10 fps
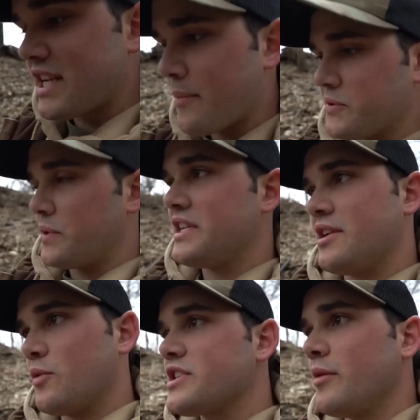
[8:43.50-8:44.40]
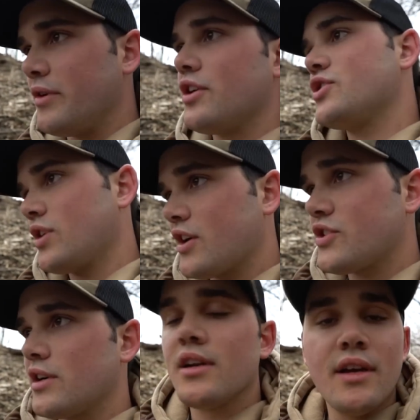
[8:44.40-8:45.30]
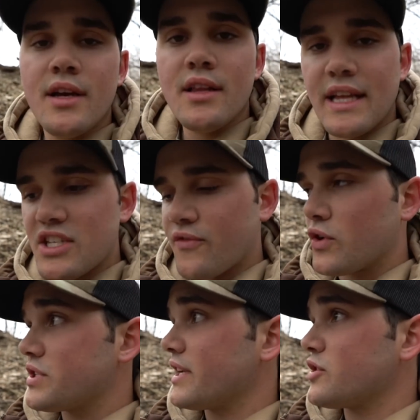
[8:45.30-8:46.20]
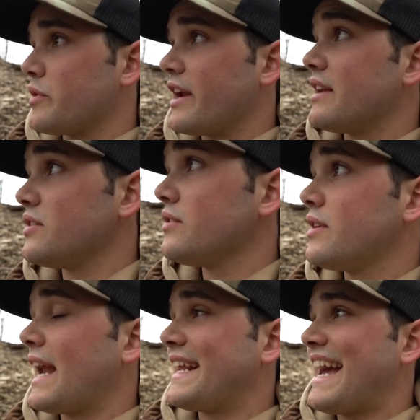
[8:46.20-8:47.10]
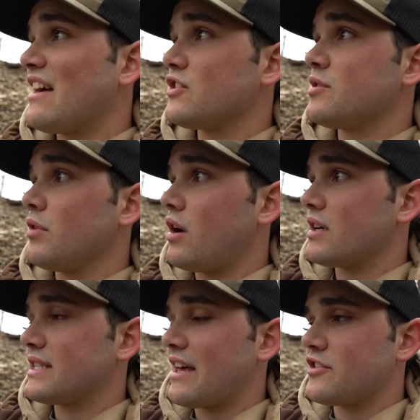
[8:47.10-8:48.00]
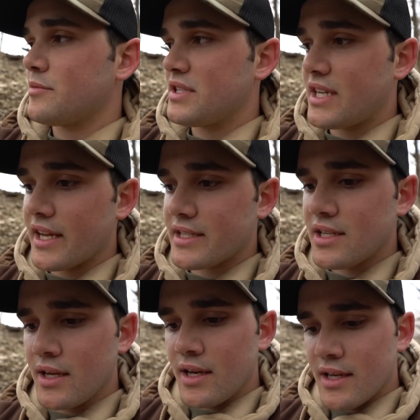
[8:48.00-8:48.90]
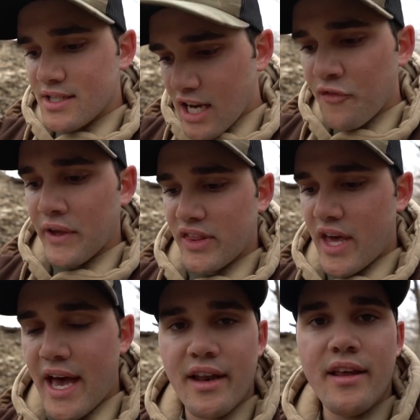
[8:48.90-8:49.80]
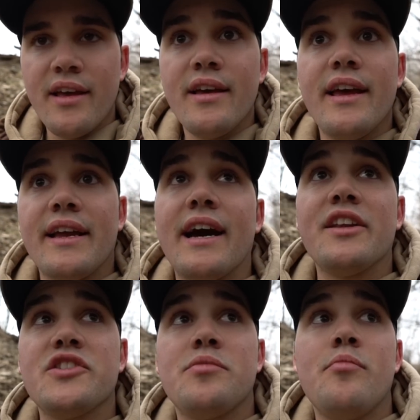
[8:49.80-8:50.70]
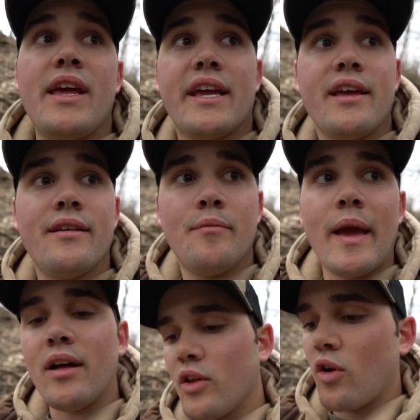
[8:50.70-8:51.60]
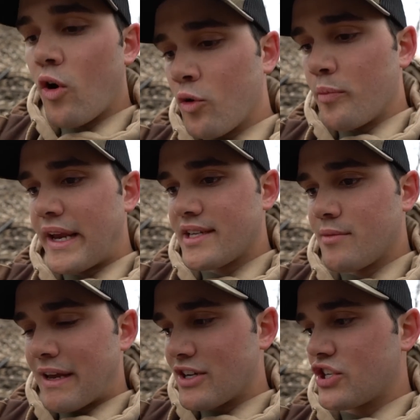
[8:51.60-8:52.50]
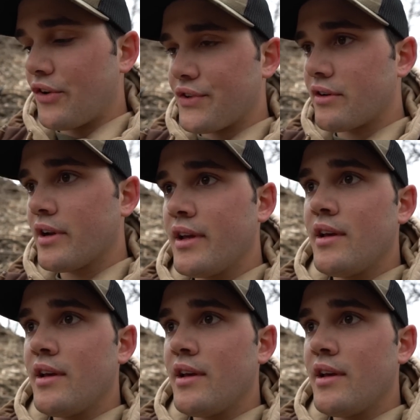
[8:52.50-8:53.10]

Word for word: step is we just, we're just going to build our structure. That's the first thing. So we got to kind of gather some logs, gather some sticks, stuff like that, and kind of just make, make a little home base, and make a shelter,